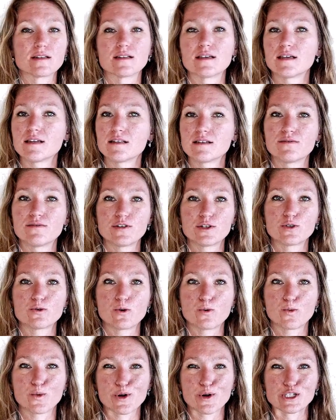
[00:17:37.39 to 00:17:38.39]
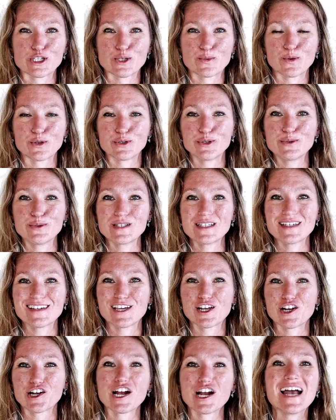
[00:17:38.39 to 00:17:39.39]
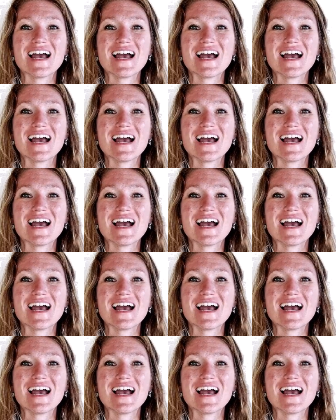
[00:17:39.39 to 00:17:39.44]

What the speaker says: individual words that we're using here